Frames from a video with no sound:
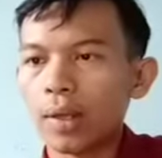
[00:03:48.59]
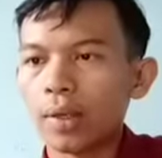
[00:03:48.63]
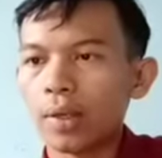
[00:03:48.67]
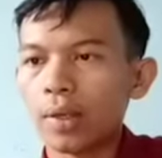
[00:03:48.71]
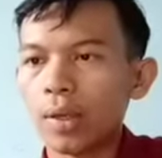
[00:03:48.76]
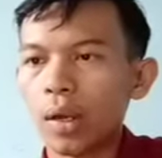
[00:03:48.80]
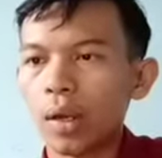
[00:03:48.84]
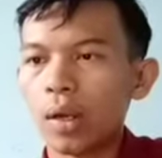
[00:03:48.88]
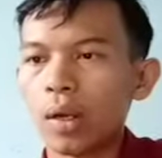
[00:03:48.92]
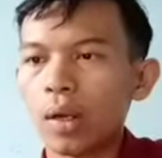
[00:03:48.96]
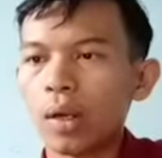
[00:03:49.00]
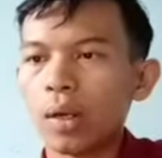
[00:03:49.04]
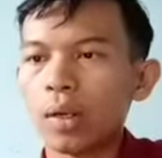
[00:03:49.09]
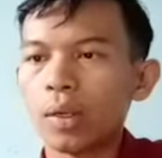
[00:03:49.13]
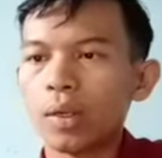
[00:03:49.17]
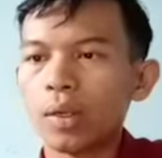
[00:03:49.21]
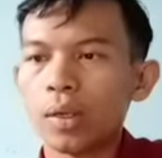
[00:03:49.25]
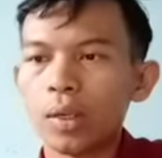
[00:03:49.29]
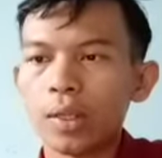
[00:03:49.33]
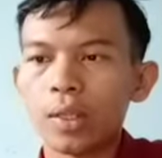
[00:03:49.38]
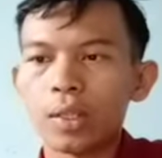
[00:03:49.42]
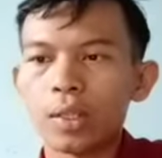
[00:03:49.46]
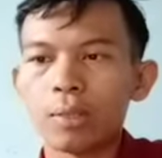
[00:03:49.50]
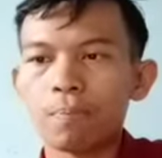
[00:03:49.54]
Do
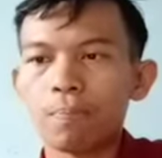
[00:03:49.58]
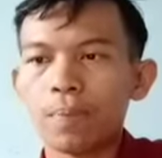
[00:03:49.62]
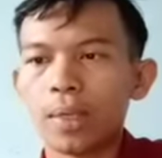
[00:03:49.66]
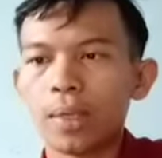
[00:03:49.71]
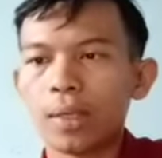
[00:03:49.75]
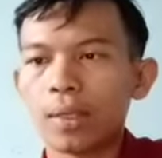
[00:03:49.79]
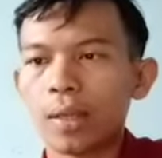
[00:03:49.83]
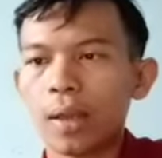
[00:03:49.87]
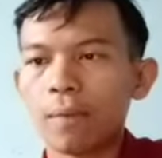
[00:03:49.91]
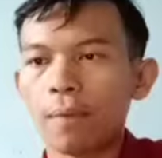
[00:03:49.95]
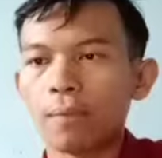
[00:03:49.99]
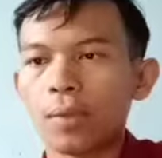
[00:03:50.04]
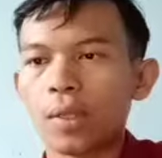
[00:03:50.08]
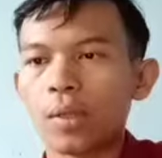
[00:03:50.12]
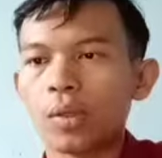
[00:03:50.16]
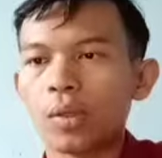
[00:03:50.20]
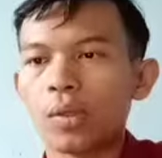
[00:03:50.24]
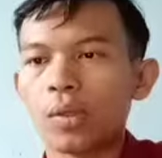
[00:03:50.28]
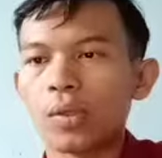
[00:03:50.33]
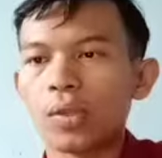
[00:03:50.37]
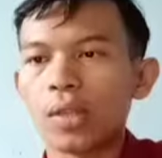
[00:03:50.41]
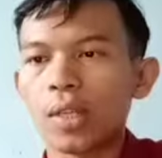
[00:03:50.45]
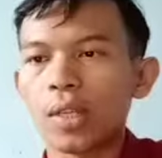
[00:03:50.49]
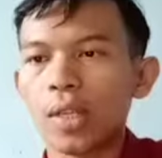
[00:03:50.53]
not be tempted
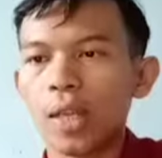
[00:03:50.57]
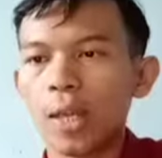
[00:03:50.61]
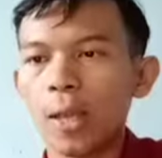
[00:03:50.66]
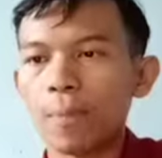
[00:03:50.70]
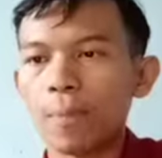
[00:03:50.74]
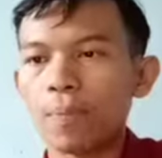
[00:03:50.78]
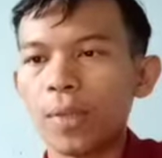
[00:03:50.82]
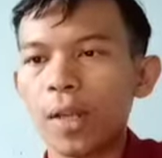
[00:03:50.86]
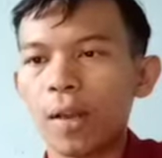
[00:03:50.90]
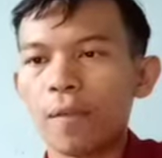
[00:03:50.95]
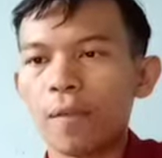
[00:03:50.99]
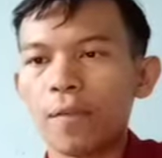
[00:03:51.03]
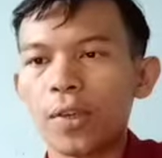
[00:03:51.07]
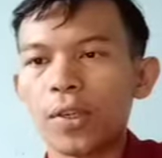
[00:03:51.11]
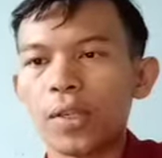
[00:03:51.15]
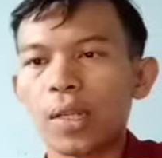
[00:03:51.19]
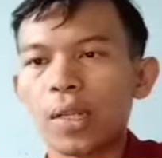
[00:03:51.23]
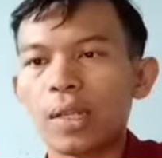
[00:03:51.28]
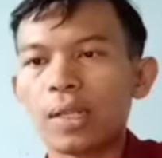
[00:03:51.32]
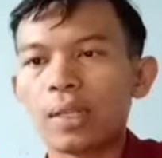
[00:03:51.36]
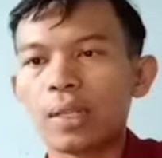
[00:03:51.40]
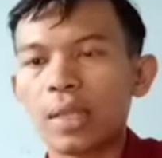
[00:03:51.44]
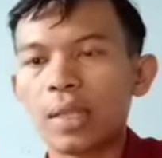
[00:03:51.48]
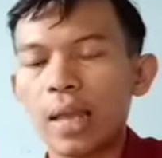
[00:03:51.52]
to skip the
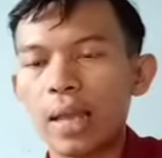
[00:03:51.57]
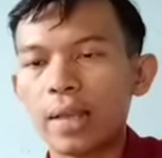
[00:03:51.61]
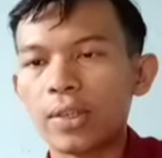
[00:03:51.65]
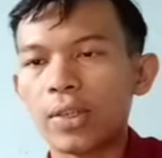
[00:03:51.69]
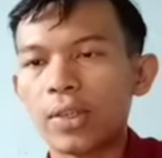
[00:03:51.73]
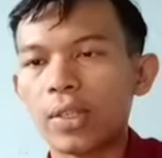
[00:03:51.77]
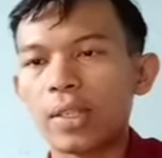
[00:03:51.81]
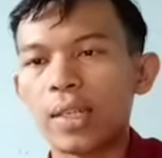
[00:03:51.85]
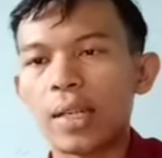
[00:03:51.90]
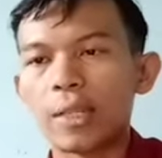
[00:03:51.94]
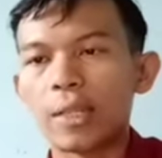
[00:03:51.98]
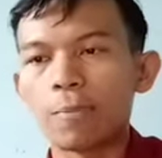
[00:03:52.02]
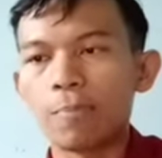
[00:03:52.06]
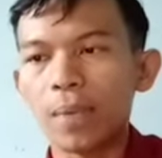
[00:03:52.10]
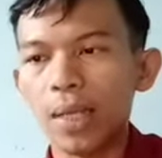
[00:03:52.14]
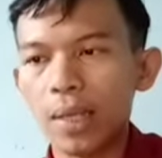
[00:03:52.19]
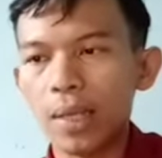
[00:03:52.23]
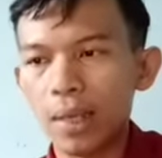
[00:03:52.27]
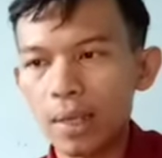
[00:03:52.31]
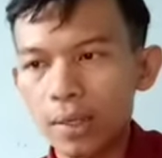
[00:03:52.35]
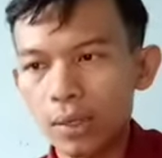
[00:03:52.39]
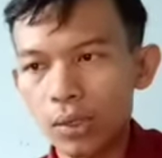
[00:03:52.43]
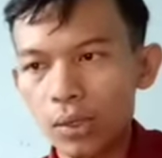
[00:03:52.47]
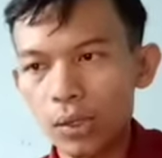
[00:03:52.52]
revision stage just
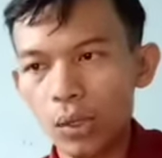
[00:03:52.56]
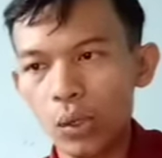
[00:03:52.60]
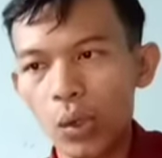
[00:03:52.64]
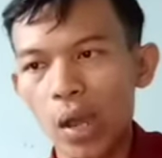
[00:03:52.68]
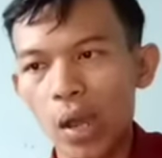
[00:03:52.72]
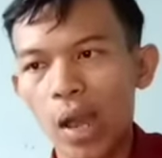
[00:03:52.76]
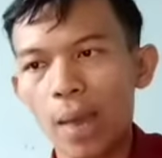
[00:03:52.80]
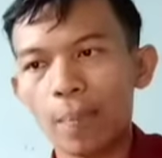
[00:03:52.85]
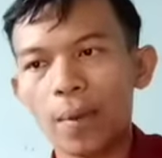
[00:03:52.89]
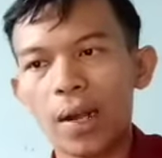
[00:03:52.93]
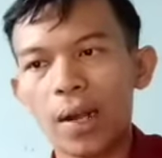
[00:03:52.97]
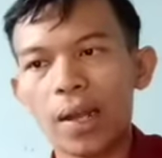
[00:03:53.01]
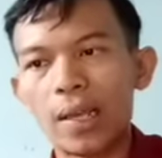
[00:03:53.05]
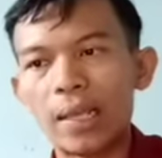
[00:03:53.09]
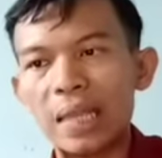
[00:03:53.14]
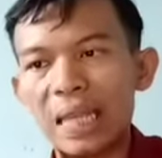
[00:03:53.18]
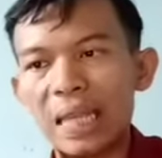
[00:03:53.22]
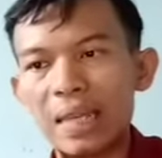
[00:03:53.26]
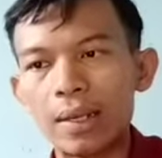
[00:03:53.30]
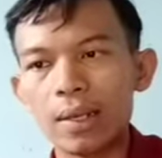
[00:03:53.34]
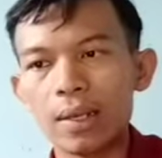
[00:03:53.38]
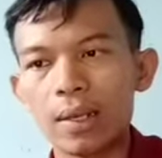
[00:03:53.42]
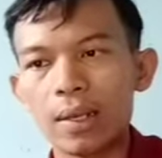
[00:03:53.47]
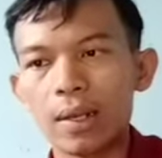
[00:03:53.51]
because you have
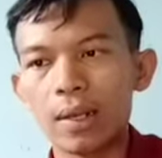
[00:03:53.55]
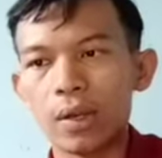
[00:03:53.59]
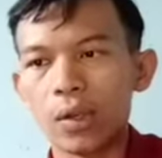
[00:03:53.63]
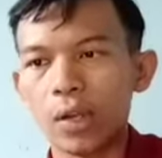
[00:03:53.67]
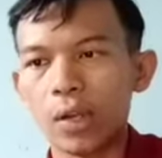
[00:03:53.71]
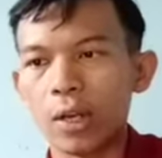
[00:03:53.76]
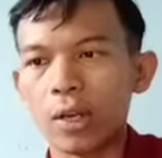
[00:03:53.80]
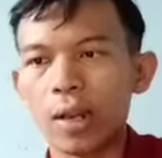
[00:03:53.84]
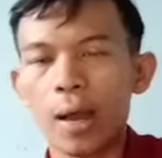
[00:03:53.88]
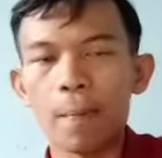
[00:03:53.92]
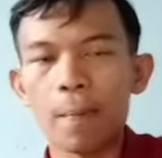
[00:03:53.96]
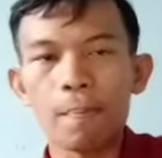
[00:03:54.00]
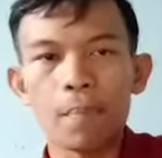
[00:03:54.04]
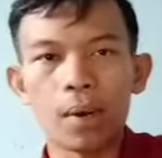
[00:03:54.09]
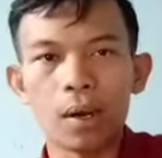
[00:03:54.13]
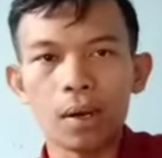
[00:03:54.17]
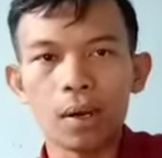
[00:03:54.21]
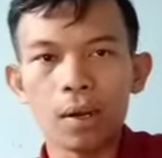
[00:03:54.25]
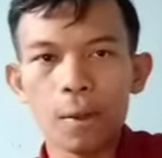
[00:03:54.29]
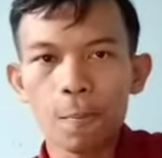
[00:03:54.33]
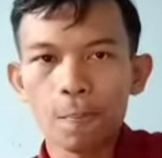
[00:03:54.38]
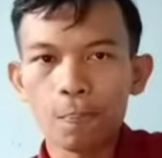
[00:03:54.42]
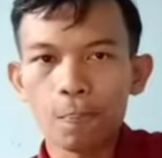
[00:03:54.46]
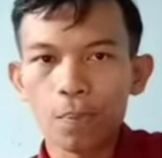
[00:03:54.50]
written the required
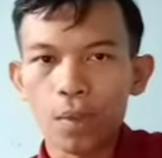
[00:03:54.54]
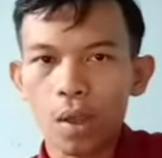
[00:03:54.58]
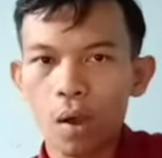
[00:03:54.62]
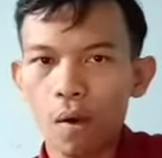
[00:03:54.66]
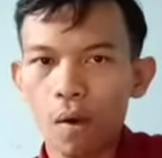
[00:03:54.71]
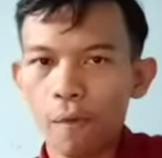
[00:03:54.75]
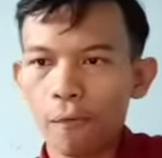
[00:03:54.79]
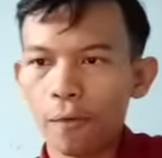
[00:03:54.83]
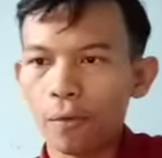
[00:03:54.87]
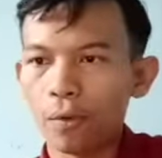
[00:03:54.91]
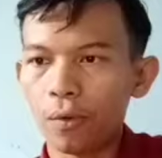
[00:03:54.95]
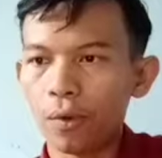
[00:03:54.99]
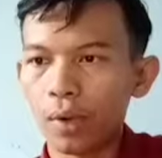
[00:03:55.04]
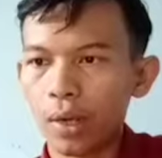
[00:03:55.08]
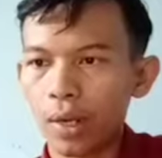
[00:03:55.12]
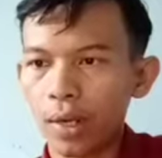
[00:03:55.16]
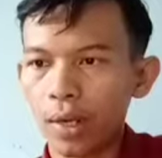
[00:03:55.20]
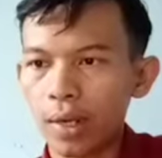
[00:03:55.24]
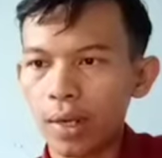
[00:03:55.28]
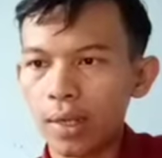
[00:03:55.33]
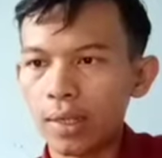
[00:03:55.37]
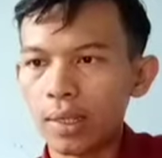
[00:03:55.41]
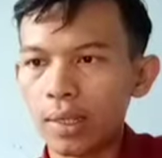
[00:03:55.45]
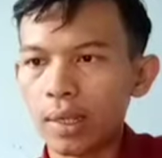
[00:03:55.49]
number of
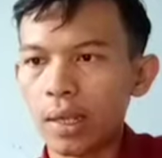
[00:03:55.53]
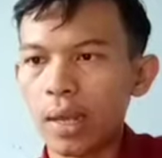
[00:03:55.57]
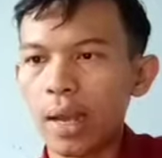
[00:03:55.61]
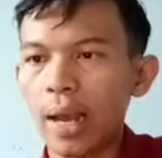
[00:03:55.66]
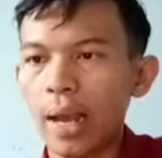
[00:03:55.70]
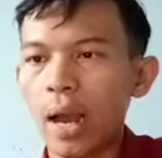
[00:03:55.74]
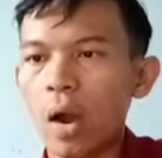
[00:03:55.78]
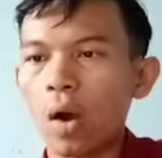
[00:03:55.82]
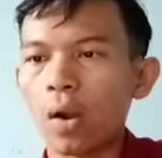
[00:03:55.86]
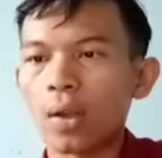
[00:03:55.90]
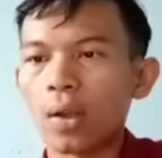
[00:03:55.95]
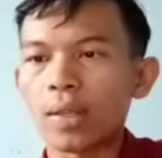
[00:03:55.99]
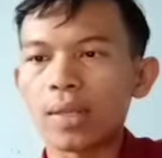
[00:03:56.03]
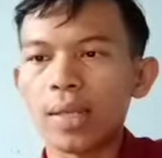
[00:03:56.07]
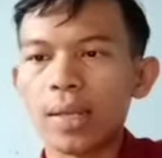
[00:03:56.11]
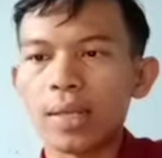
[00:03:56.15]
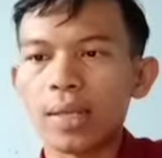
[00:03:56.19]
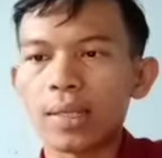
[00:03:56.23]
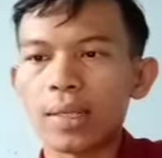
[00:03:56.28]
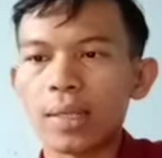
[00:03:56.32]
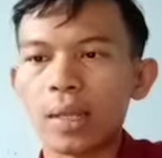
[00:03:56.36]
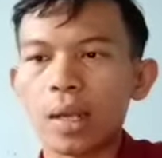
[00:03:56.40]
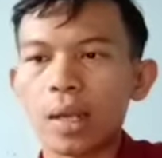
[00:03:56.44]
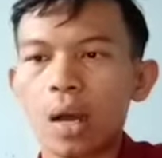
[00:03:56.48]
words or
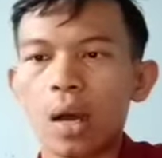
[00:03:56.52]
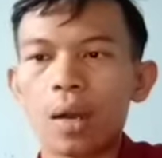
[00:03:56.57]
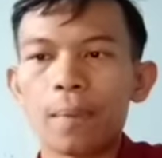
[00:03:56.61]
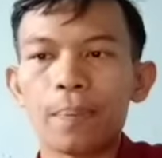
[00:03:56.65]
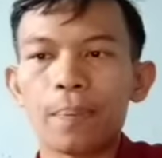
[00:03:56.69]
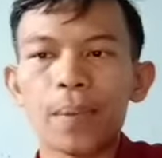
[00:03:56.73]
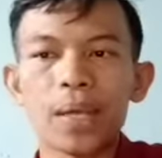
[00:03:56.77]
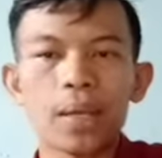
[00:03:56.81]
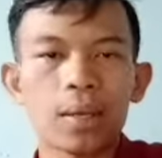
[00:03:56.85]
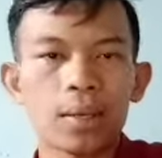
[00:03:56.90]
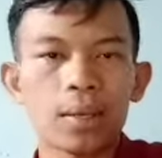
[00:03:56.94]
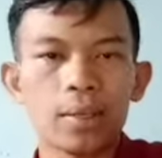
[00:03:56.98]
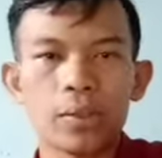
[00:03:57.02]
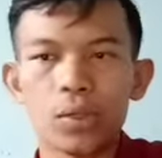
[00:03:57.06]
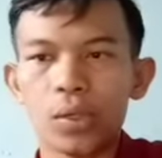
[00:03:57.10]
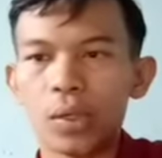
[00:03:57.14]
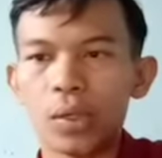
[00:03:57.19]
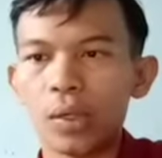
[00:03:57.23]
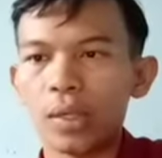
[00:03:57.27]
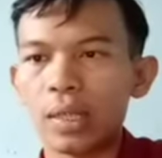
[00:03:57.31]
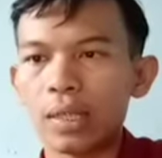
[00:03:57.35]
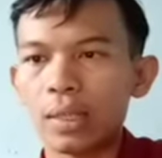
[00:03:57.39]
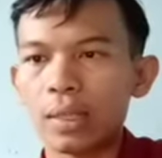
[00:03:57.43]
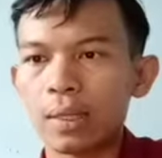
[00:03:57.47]
section, or because
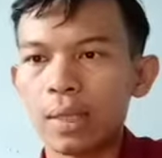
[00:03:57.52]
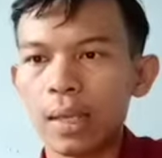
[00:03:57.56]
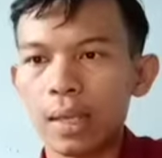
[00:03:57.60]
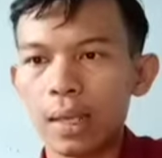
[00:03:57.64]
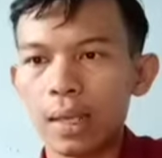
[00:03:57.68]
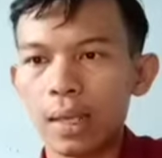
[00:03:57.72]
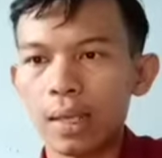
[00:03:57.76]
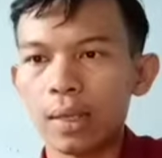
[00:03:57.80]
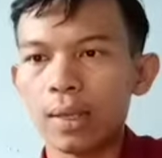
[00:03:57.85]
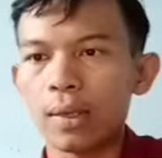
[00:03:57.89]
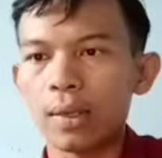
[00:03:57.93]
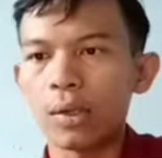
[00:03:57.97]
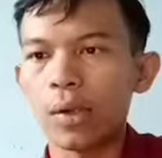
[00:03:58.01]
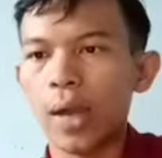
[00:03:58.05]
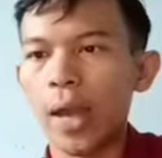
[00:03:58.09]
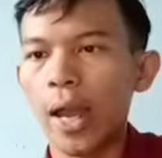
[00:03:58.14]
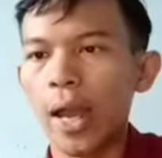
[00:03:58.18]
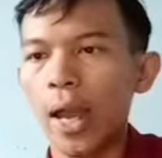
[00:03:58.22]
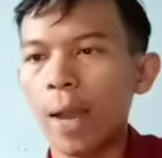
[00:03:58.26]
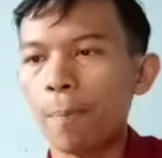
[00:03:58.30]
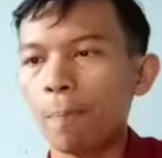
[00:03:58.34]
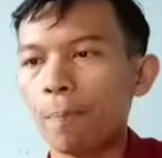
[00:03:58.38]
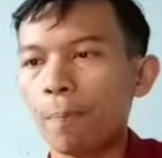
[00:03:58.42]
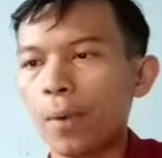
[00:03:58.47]
you think you
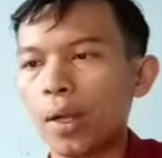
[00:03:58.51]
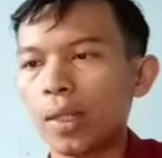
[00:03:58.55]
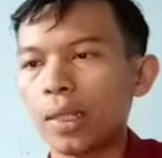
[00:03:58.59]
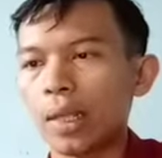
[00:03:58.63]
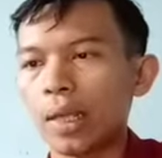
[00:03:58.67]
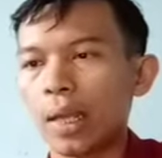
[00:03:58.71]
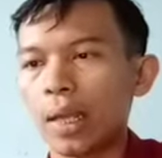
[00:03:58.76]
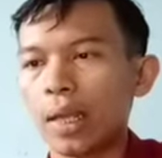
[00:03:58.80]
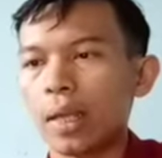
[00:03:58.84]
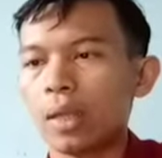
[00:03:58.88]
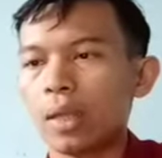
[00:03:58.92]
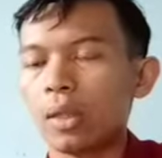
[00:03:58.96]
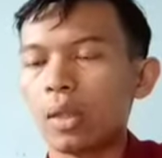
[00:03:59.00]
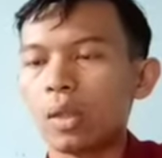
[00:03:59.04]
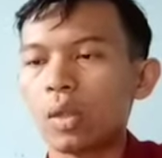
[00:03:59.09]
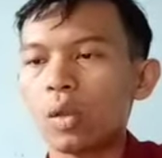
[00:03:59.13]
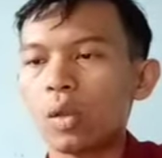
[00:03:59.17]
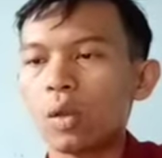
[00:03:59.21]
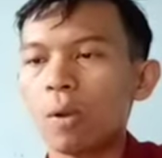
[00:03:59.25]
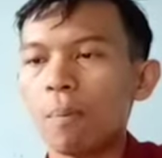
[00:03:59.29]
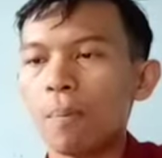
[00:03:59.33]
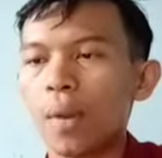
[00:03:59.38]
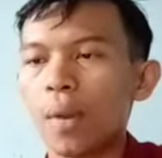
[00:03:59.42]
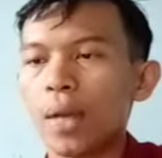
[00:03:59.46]
have put in
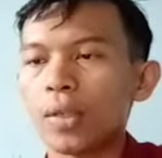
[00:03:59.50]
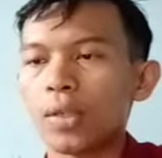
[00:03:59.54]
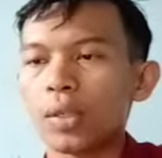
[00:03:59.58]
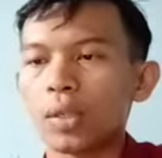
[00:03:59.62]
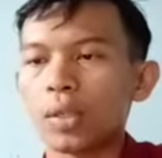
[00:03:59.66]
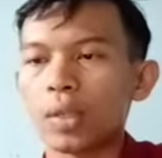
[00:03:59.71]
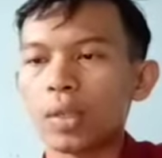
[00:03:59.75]
too much